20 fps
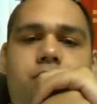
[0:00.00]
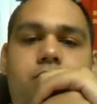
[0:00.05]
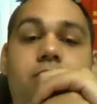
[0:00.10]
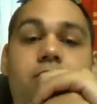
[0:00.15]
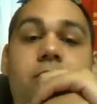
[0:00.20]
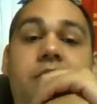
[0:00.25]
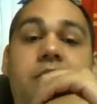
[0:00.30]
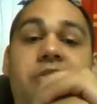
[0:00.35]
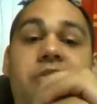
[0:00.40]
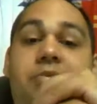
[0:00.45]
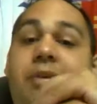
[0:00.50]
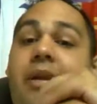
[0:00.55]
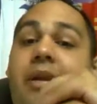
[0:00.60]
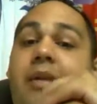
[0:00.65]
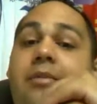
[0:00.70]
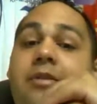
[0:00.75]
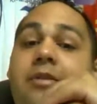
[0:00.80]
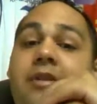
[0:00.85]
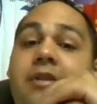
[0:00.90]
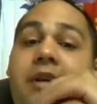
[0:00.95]
He's been able
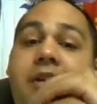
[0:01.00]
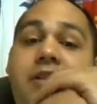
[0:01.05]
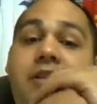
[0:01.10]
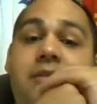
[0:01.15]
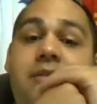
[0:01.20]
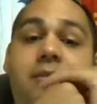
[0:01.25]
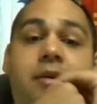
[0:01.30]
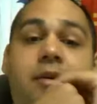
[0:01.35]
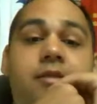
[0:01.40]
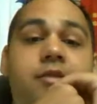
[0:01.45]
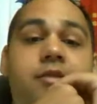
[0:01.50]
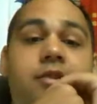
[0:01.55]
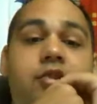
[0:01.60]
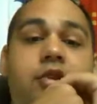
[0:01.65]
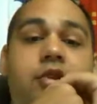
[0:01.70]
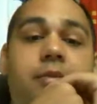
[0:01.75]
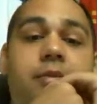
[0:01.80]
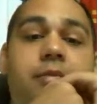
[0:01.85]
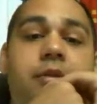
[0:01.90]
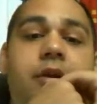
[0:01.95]
to get
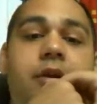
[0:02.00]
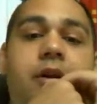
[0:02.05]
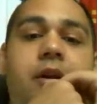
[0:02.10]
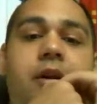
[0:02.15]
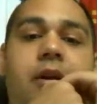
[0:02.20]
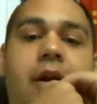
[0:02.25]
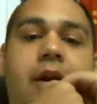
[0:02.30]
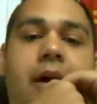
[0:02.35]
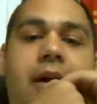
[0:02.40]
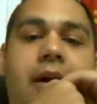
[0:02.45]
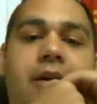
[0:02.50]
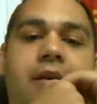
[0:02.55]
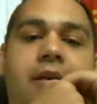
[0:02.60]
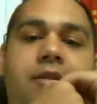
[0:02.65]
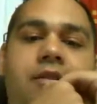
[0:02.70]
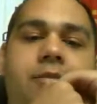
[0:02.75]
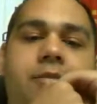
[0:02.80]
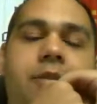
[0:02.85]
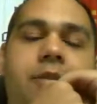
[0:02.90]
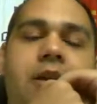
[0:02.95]
sponsorship, and
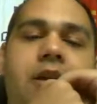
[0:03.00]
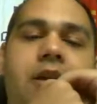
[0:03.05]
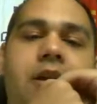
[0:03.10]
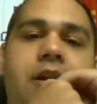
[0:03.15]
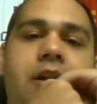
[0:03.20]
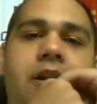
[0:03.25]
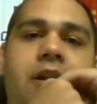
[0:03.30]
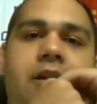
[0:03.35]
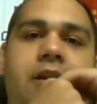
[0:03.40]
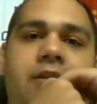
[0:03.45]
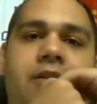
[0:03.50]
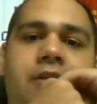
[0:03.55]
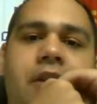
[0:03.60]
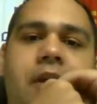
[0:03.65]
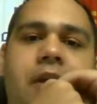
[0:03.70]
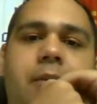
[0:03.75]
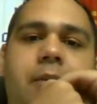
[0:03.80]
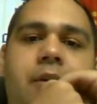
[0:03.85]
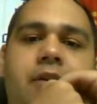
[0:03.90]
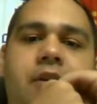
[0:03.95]
speaking in a
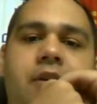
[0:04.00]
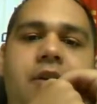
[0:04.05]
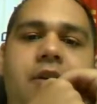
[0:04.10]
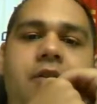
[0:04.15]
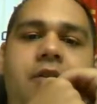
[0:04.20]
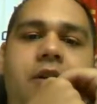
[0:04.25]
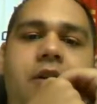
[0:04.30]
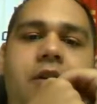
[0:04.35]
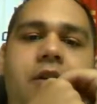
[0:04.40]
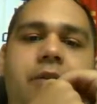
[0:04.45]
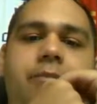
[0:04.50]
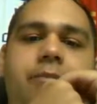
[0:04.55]
statement, he said,